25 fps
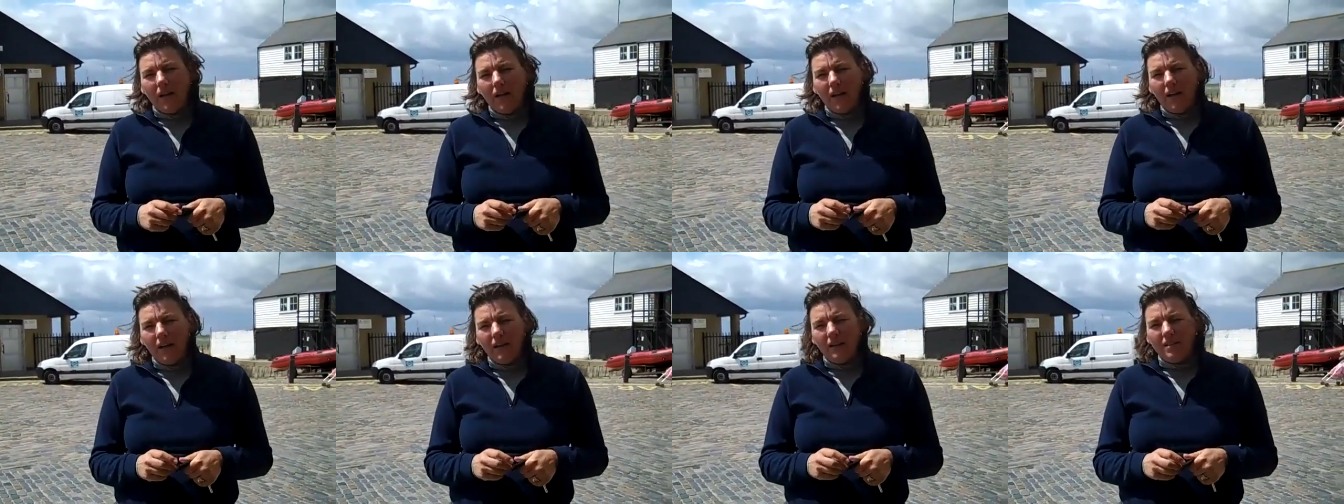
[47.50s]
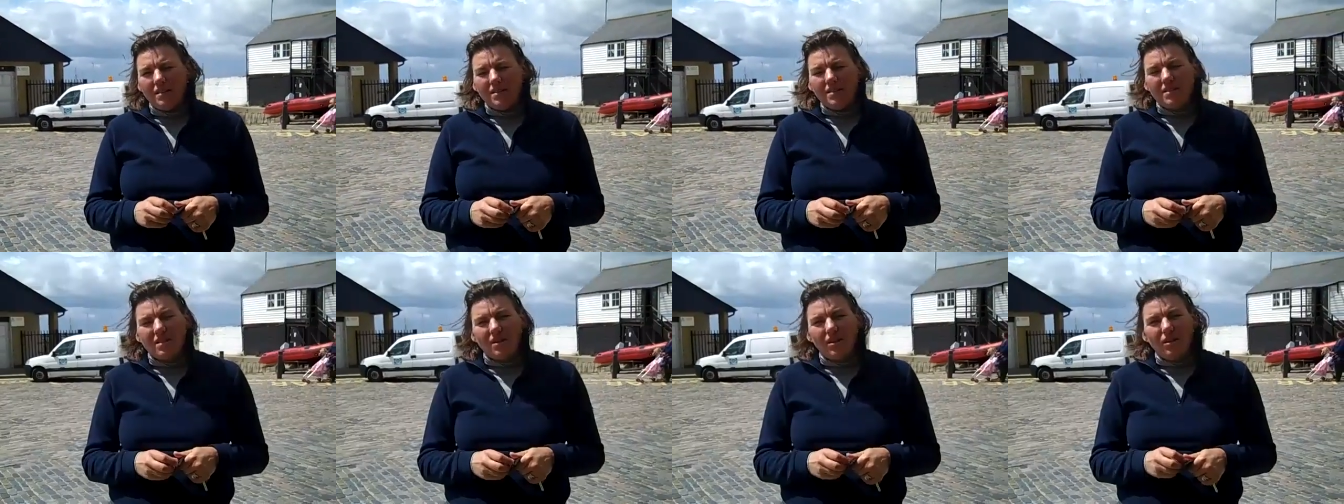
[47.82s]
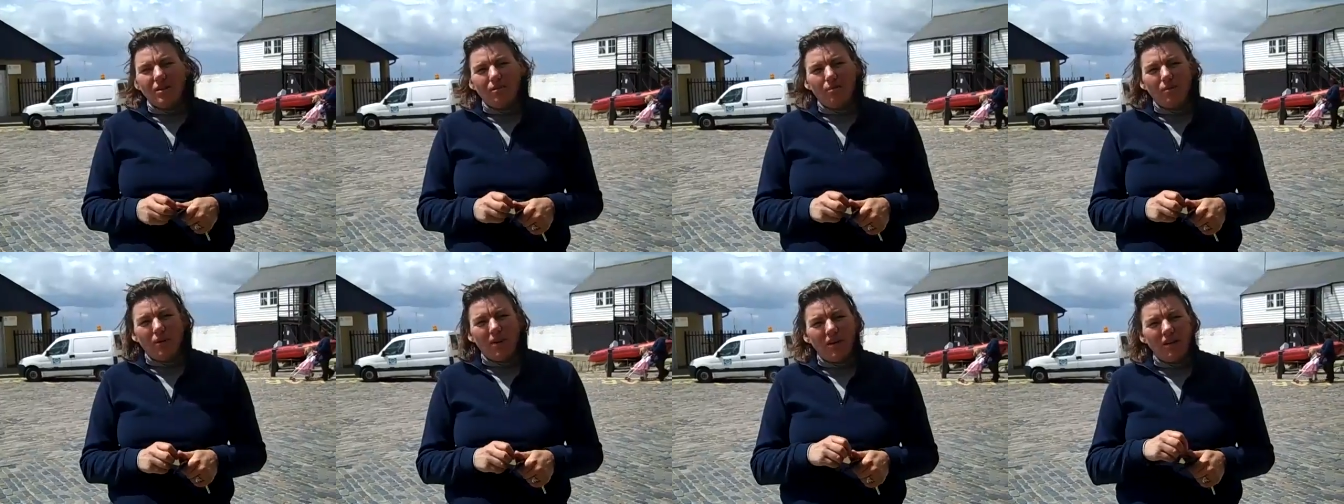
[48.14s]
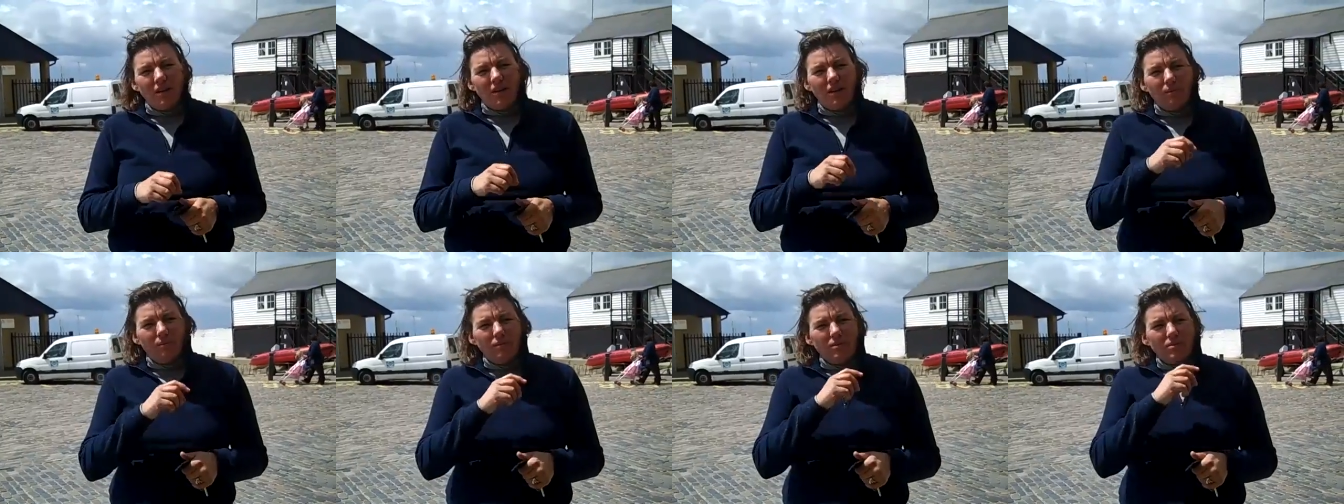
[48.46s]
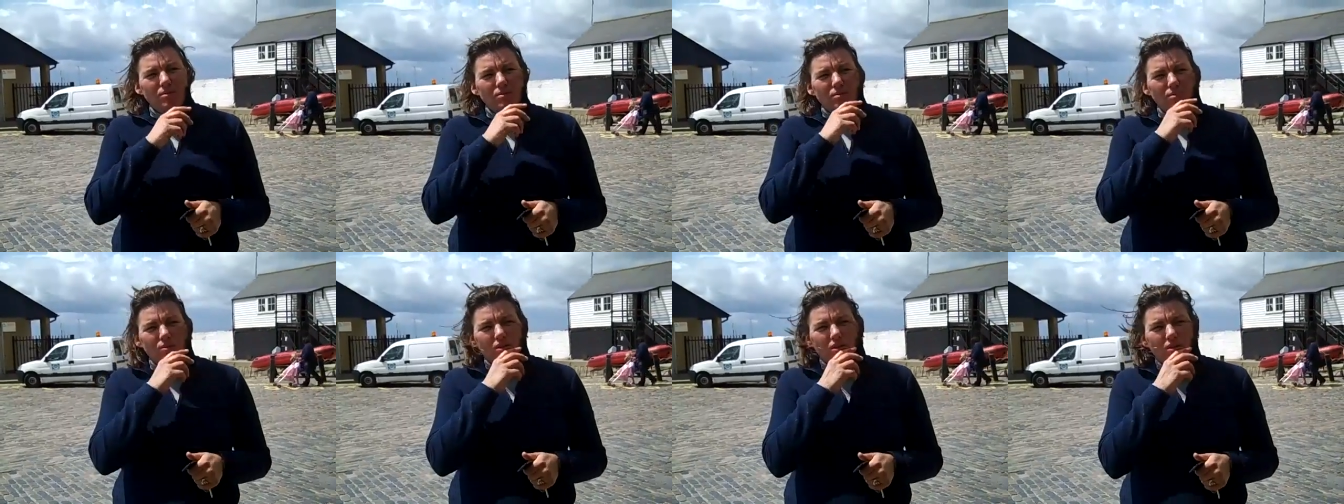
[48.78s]
And so when it
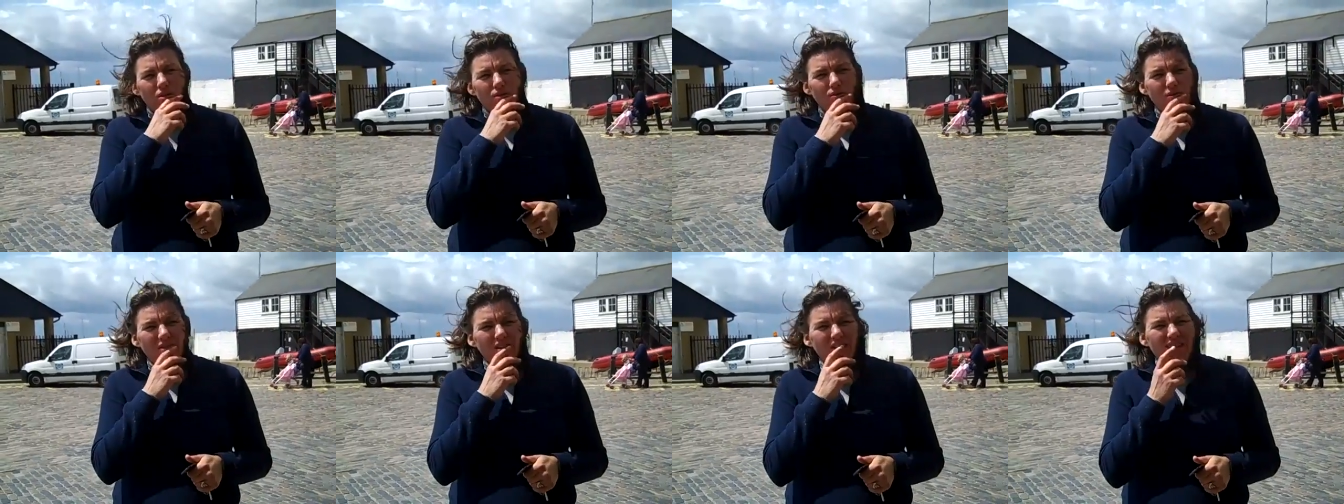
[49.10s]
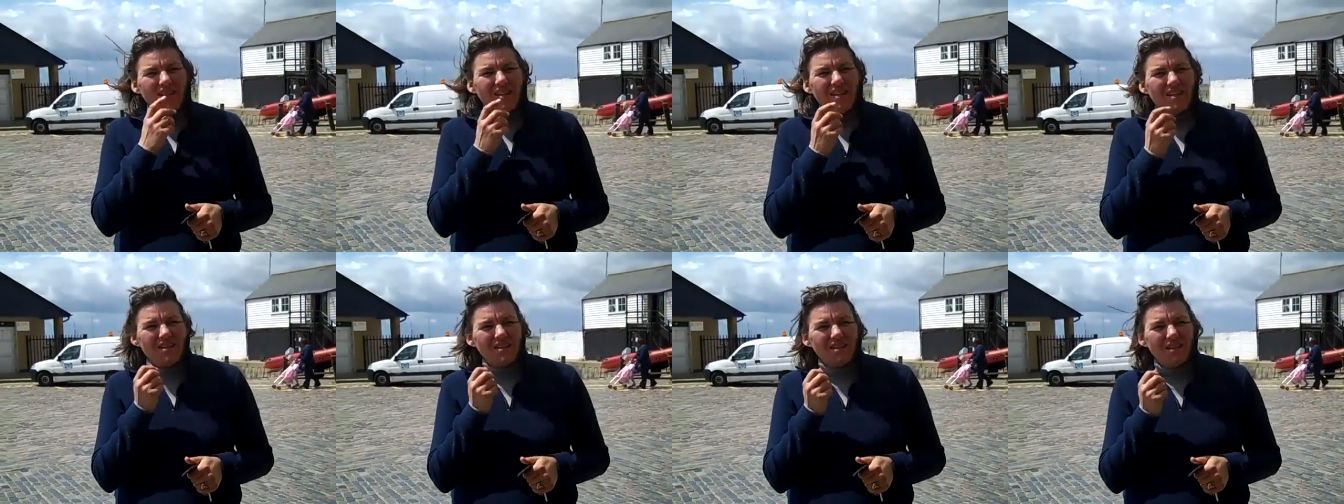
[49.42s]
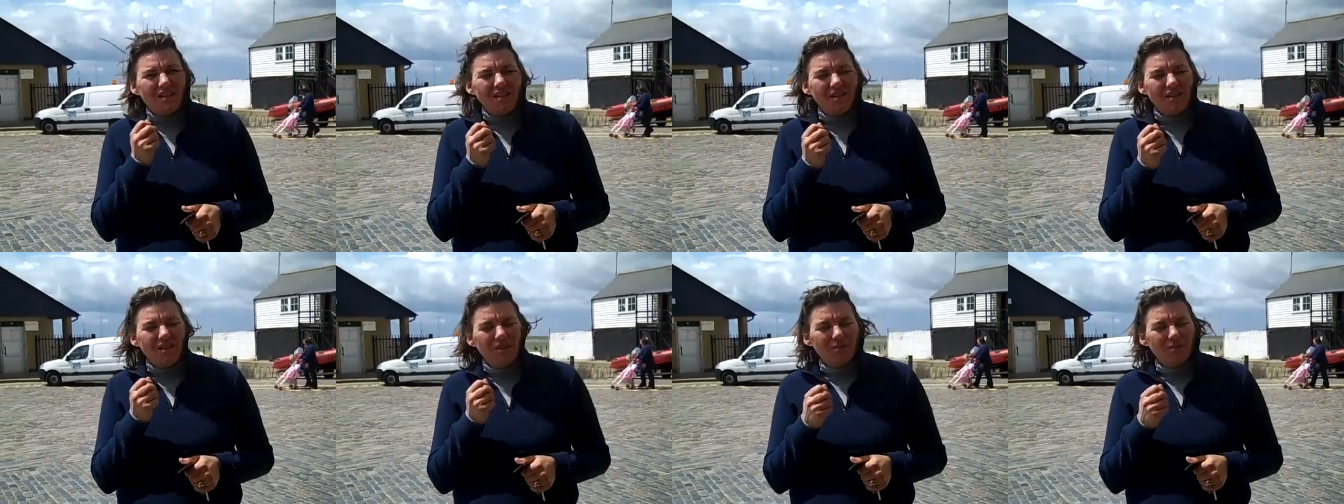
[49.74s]
was all agreed